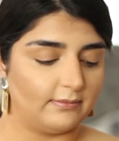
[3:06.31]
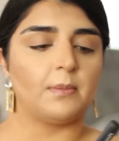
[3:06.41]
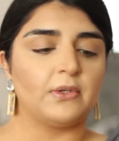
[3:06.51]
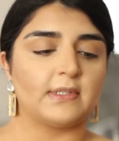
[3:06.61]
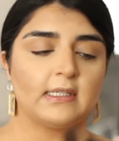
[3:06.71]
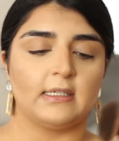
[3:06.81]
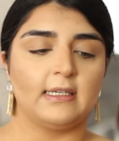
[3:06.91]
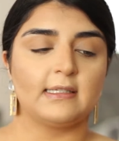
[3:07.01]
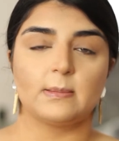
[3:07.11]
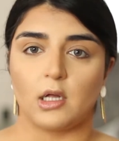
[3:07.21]
I'm using the
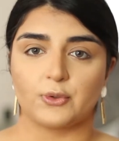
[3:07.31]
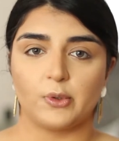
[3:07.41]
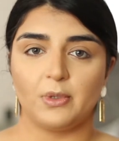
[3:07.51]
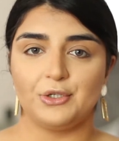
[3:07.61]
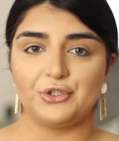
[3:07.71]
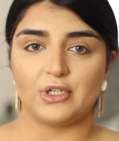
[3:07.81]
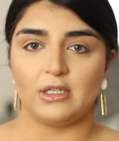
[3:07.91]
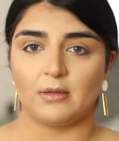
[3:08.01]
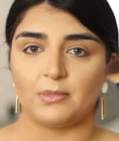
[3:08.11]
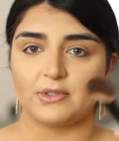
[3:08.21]
NYX contour brush in number